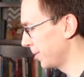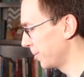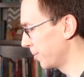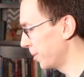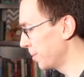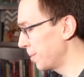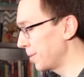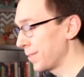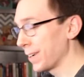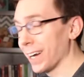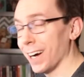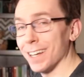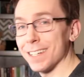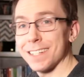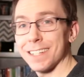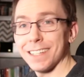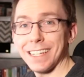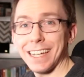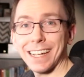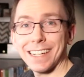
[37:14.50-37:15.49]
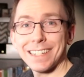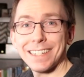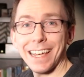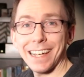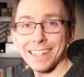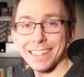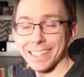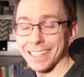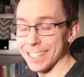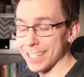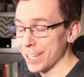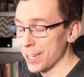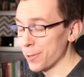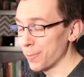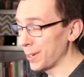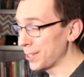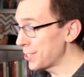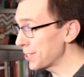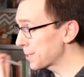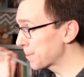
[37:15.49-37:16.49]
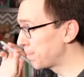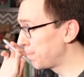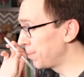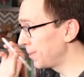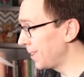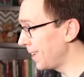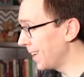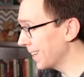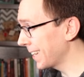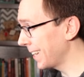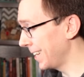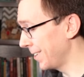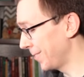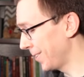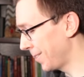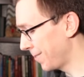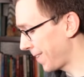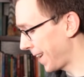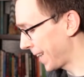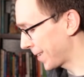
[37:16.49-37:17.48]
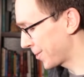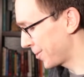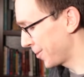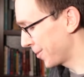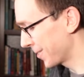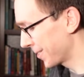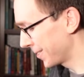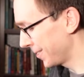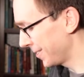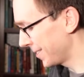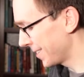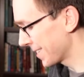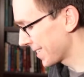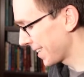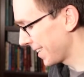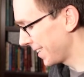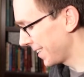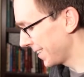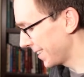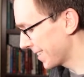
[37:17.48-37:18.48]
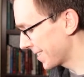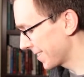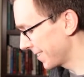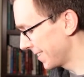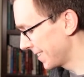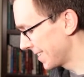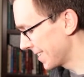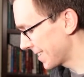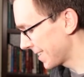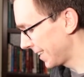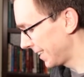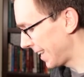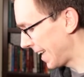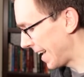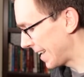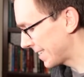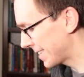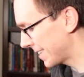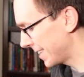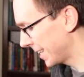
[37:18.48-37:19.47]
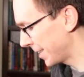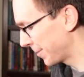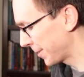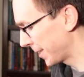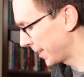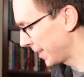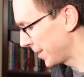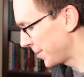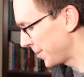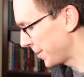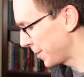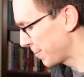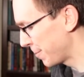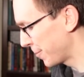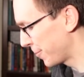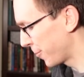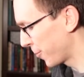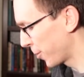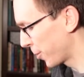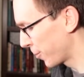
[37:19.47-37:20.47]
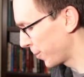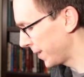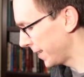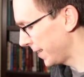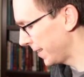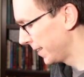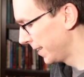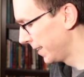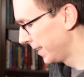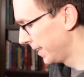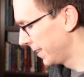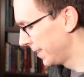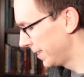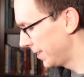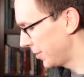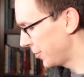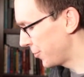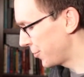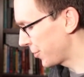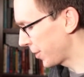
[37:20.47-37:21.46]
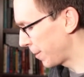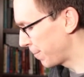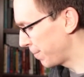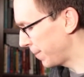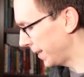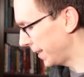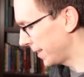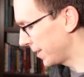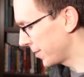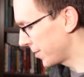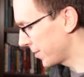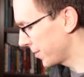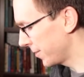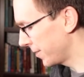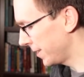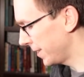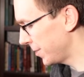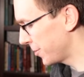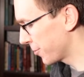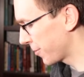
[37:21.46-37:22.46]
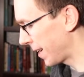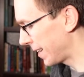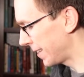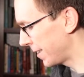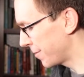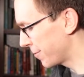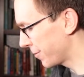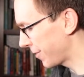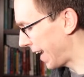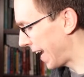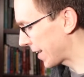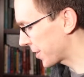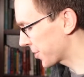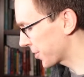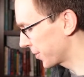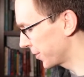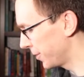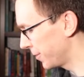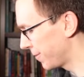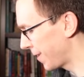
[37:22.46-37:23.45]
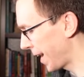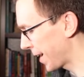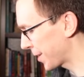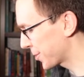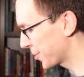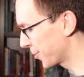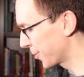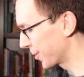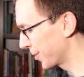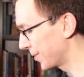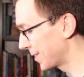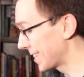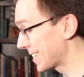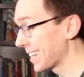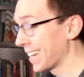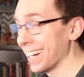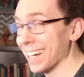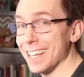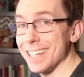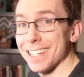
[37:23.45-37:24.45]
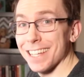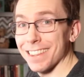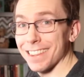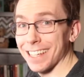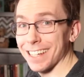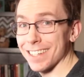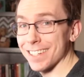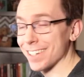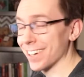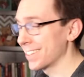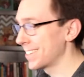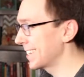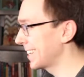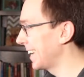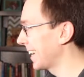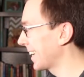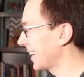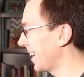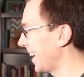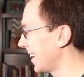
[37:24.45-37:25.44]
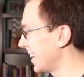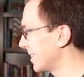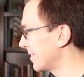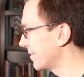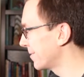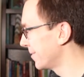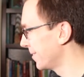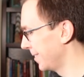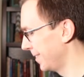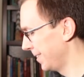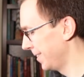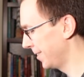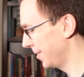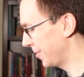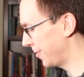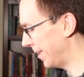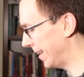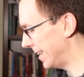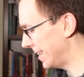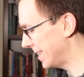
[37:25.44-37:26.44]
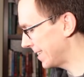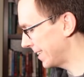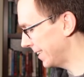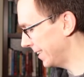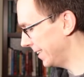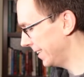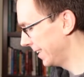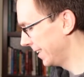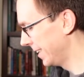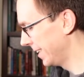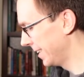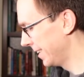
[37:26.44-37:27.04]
we're moving on to the next section, which is blocking with factorial design. So this is the last thing we're going to do before we jump into the dreaded fractional factorial designs and things start to get kind of crazy.